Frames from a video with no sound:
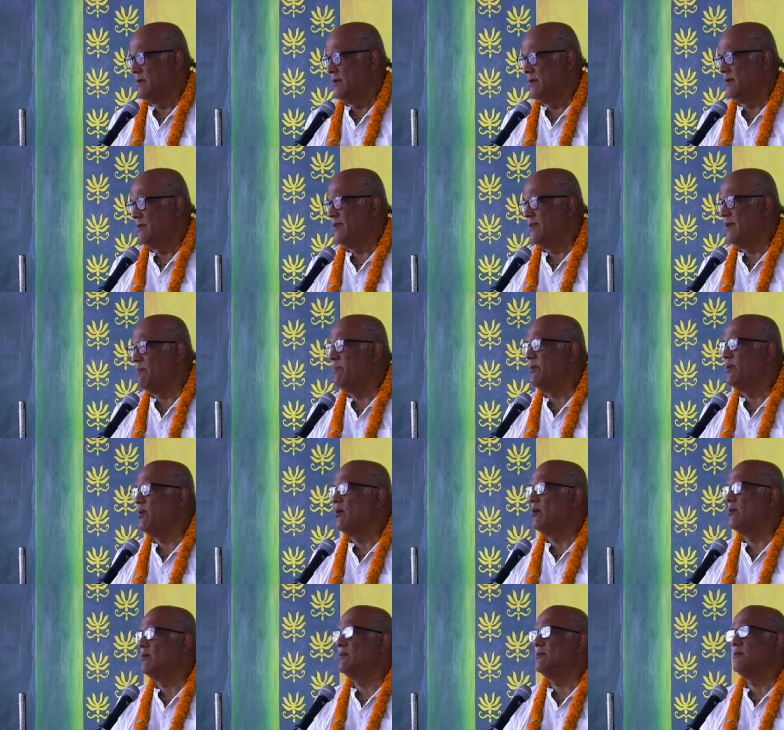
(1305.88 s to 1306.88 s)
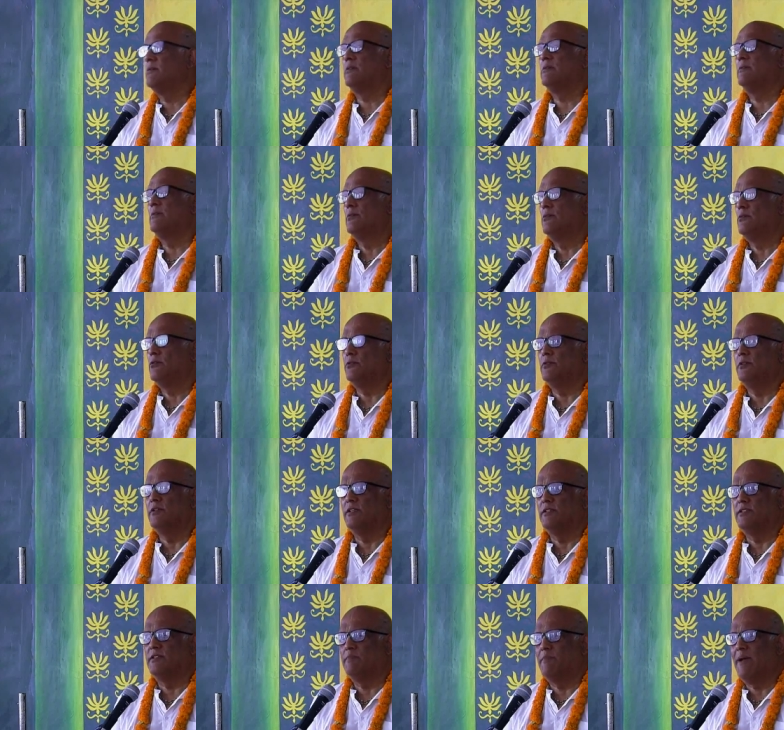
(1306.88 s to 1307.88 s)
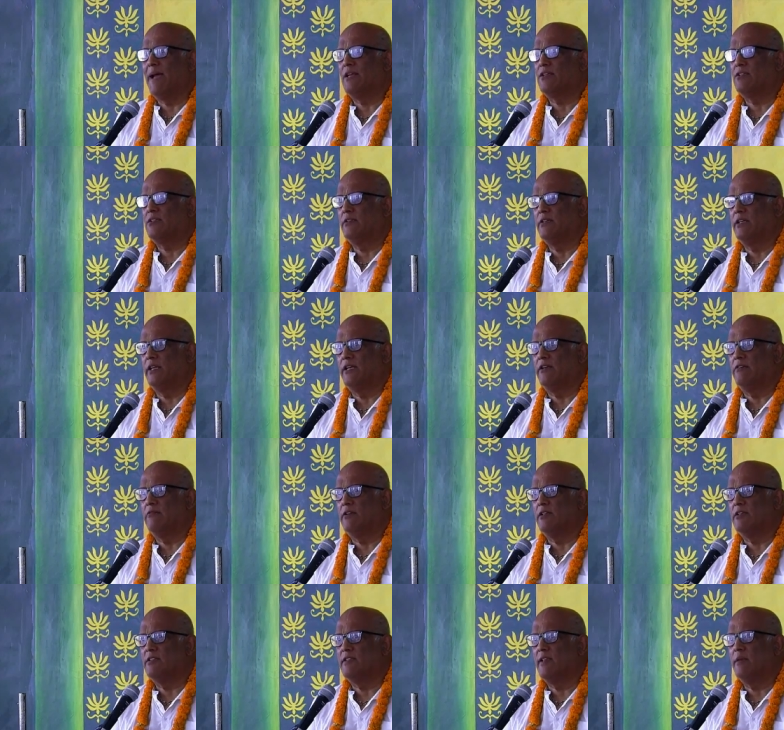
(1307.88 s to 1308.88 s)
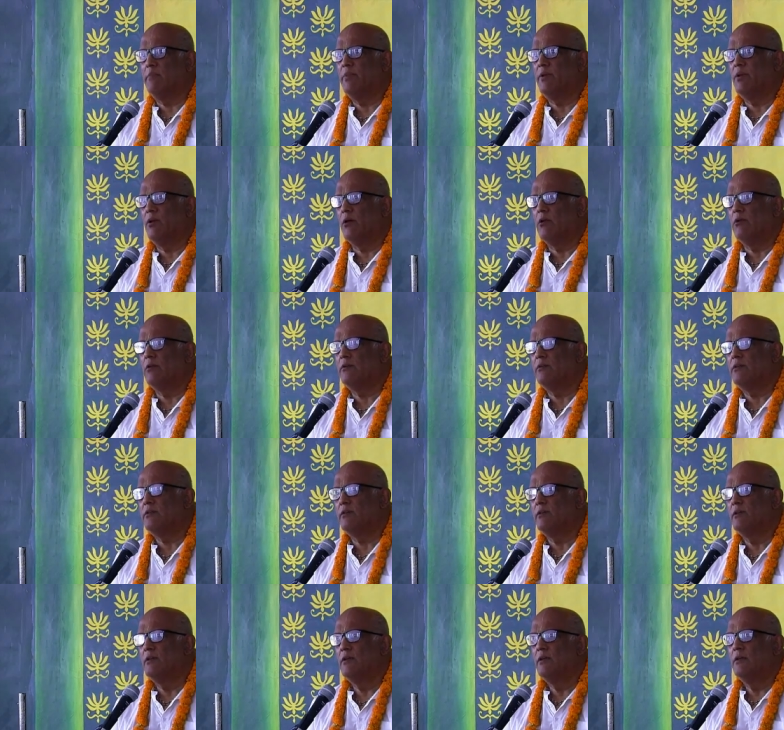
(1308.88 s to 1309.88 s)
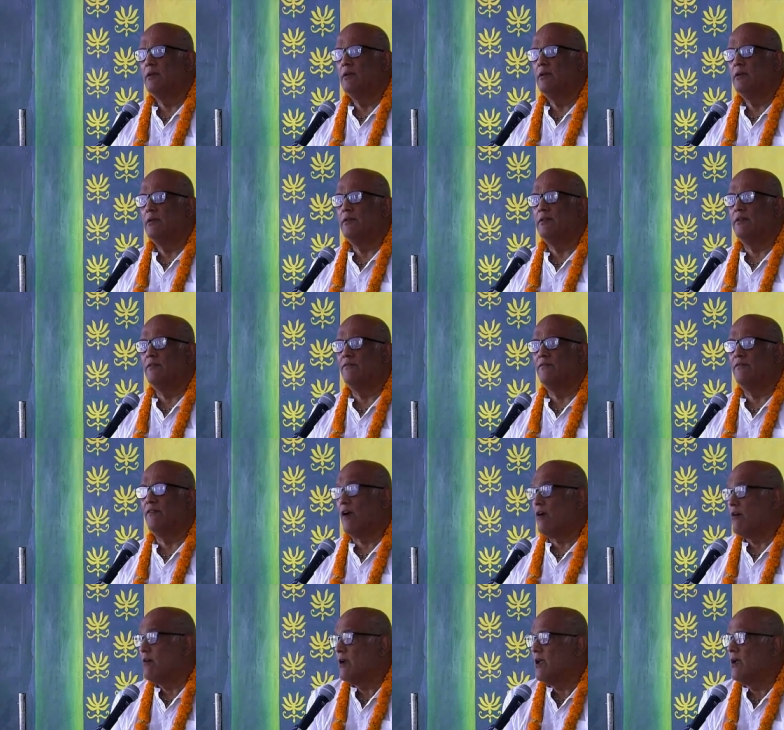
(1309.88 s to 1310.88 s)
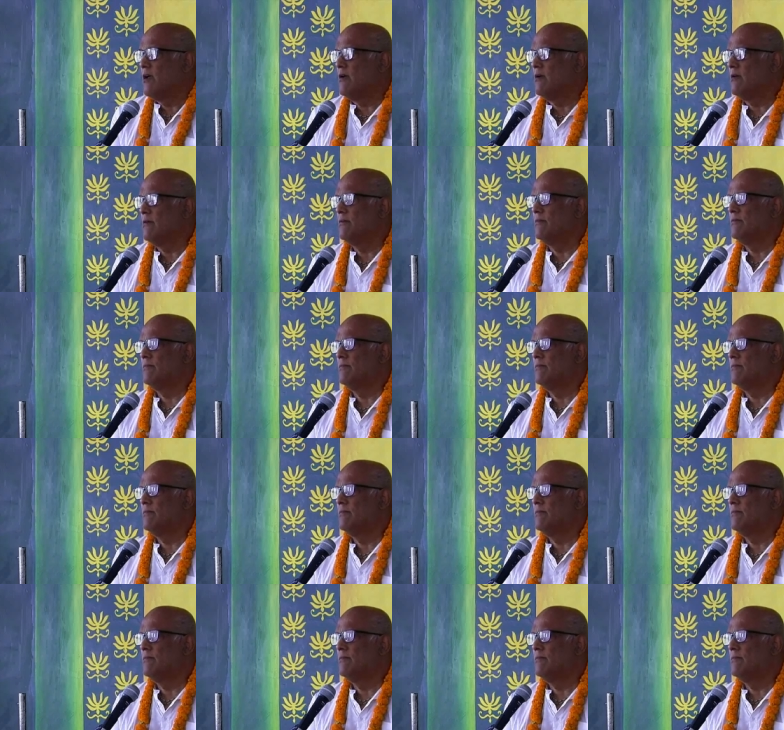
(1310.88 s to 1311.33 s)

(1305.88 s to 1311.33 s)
Uh, they're beyond goodness, passion, ignorance. They're beyond the varna